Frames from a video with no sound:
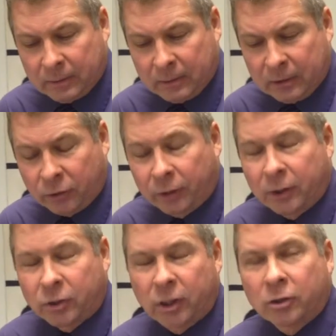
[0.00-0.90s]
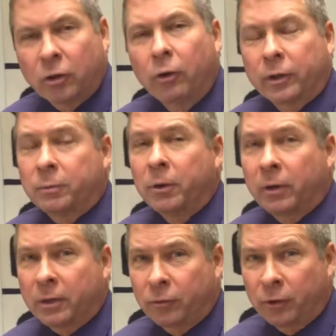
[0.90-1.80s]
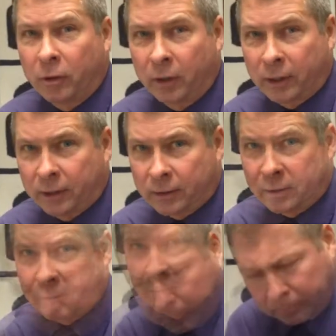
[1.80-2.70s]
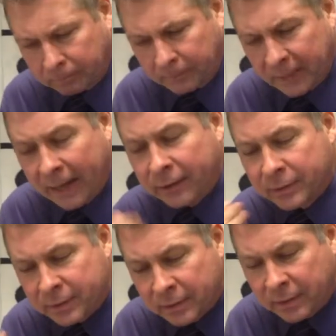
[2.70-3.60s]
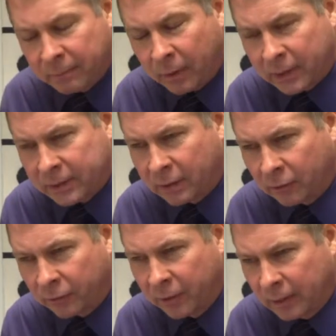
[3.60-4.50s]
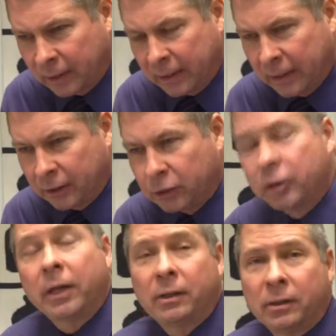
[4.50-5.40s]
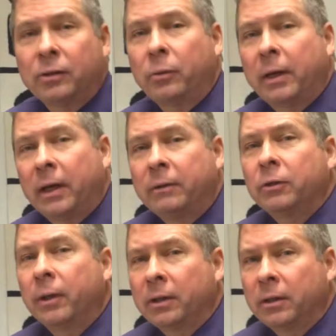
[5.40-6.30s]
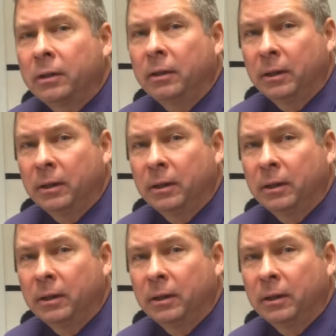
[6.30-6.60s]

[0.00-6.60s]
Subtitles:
it's going to change the whole experience for the audience. I could see myself changing the way I directed